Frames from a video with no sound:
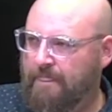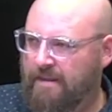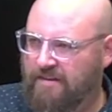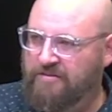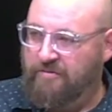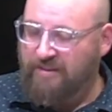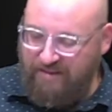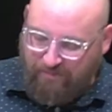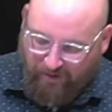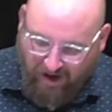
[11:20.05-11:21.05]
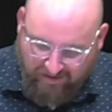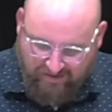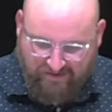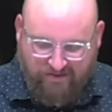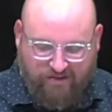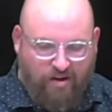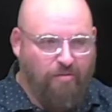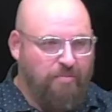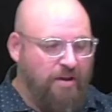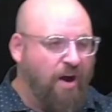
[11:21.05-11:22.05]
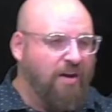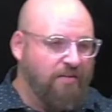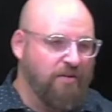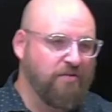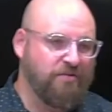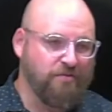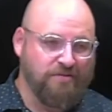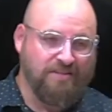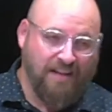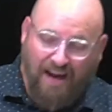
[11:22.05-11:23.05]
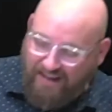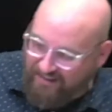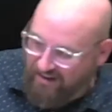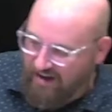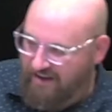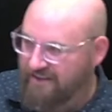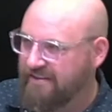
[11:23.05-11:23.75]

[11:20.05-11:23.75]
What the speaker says: And this really broadens the scope beyond those who deny God,